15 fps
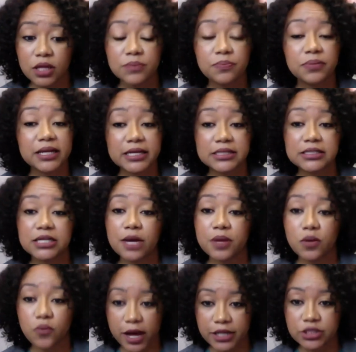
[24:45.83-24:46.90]
Please tell me,
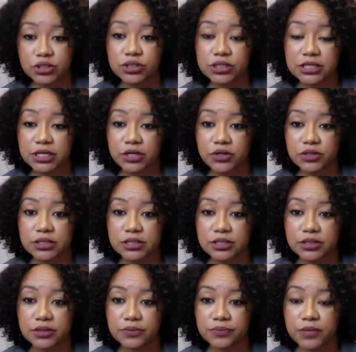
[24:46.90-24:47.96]
why did you just hit your
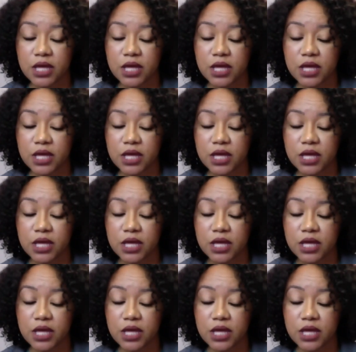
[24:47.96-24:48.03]
sister?